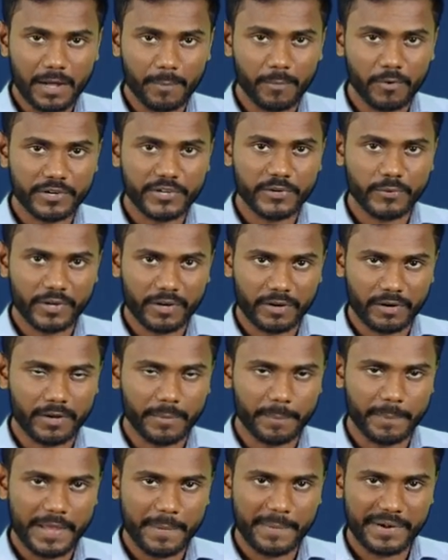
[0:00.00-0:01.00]
about your
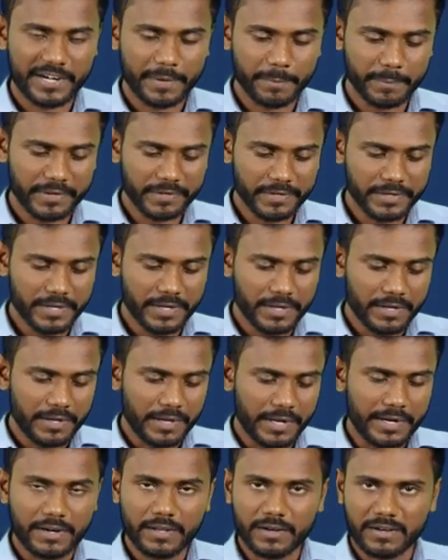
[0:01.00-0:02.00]
payment number
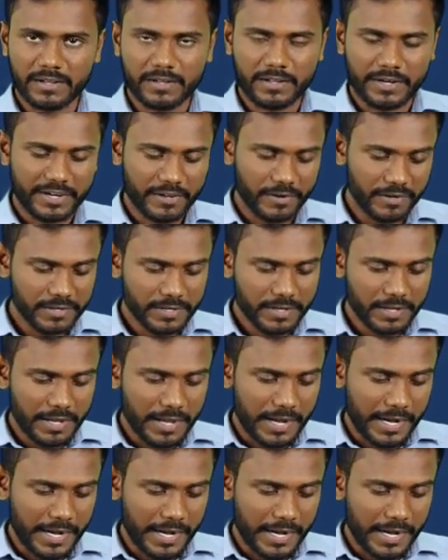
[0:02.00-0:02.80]
and all.